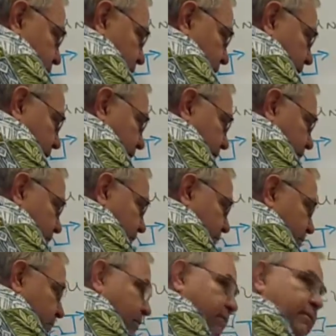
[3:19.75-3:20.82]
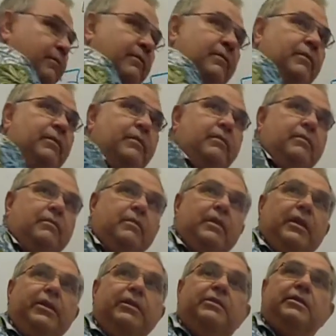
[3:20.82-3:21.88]
Right?
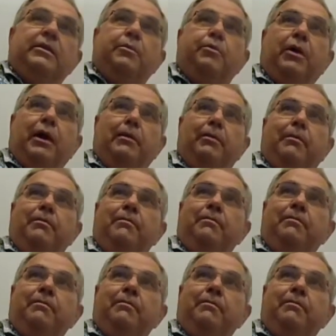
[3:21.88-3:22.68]
Now do you see the problem?